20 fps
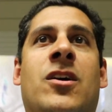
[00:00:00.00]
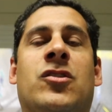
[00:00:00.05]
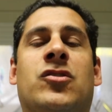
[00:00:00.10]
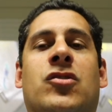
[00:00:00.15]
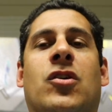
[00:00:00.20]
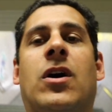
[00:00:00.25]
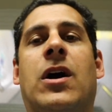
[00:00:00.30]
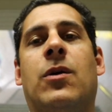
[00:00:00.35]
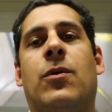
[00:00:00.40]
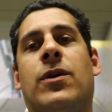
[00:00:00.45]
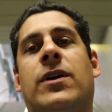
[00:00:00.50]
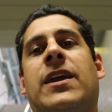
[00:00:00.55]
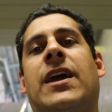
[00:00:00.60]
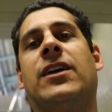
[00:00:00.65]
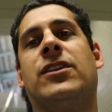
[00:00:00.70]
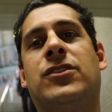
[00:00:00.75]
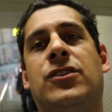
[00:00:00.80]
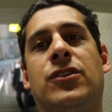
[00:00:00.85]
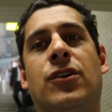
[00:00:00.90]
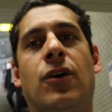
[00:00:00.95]
So I will
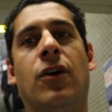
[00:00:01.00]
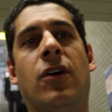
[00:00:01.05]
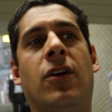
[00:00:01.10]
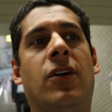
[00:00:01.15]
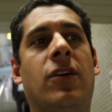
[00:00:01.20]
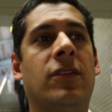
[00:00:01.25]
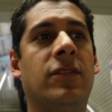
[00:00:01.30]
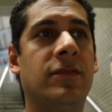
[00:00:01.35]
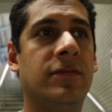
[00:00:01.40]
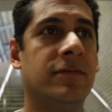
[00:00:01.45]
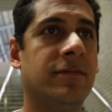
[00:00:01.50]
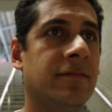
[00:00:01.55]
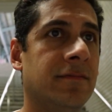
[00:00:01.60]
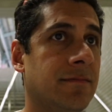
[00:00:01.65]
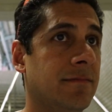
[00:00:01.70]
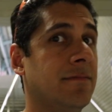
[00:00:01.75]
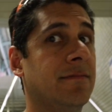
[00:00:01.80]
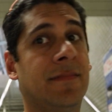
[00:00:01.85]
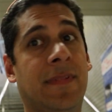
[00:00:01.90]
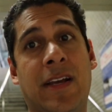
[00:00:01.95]
catch y'all
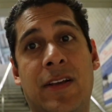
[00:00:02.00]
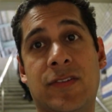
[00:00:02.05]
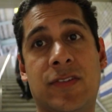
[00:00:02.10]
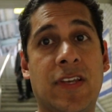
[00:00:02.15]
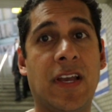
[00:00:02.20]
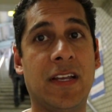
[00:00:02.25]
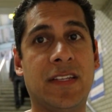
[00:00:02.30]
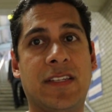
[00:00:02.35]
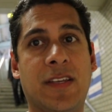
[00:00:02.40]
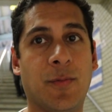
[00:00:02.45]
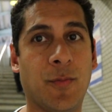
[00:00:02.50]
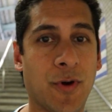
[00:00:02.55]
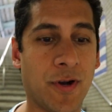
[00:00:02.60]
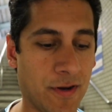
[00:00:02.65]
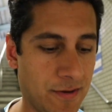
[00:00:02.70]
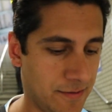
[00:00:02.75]
outside somewhere.